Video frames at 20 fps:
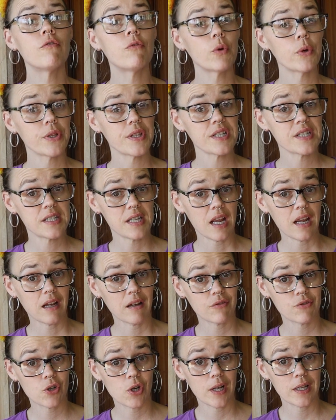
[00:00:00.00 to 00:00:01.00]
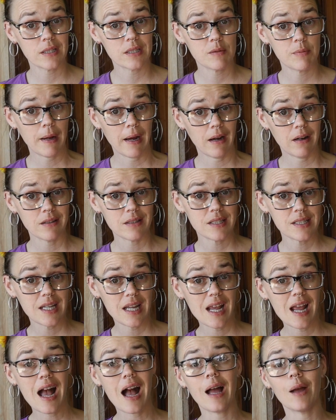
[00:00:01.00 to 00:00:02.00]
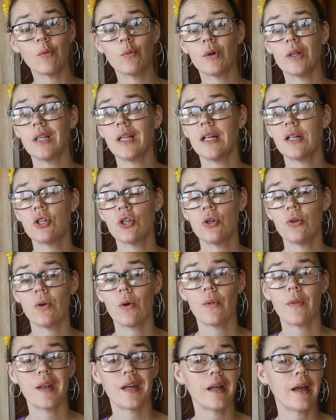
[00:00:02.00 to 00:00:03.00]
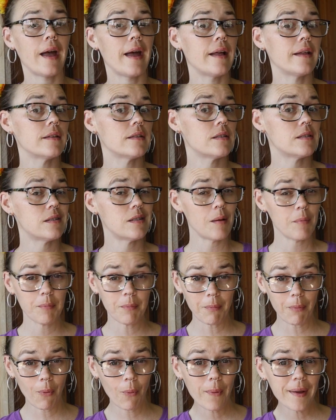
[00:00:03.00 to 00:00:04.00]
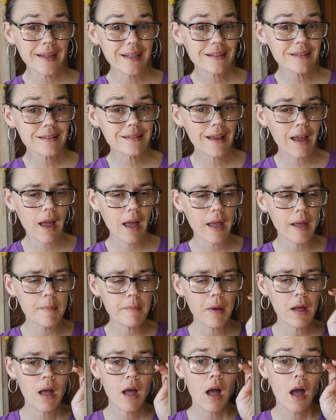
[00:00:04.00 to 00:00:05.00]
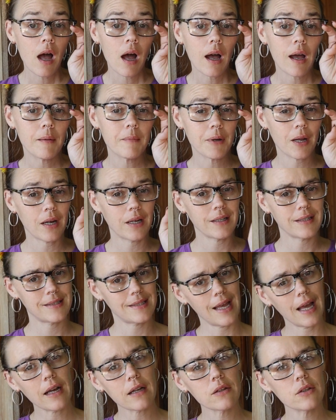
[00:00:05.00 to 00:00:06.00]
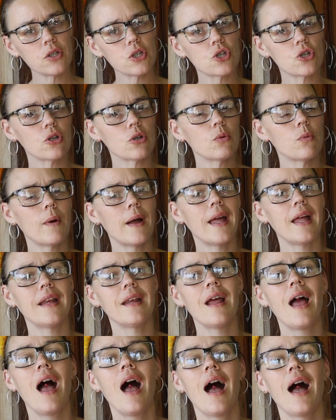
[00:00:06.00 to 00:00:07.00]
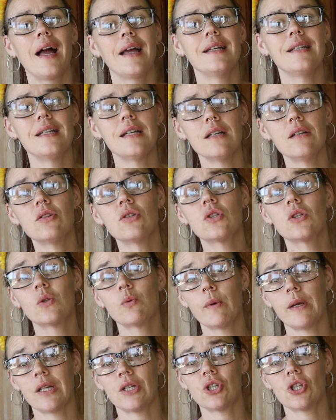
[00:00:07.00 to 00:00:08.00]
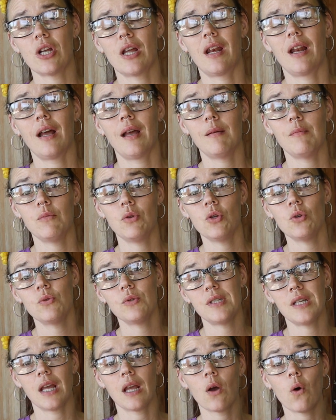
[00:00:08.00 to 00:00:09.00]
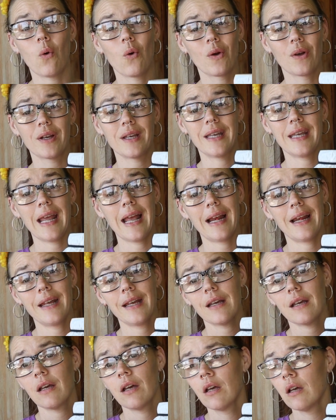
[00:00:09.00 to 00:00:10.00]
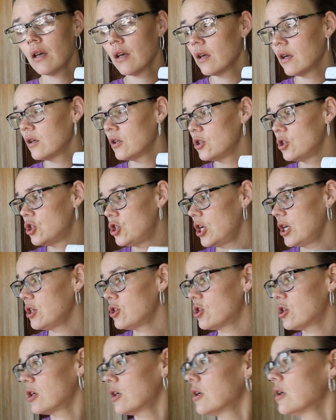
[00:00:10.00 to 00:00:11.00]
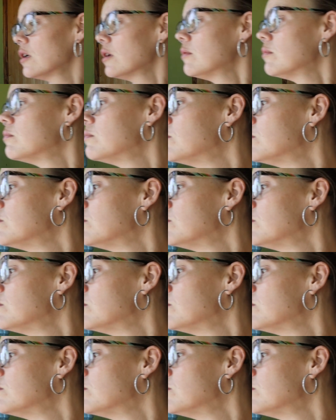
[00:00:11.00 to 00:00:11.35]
For the sake of transparency, I will let you know that at some point in time, I'm not exactly sure when, I did switch and I am using organic ginger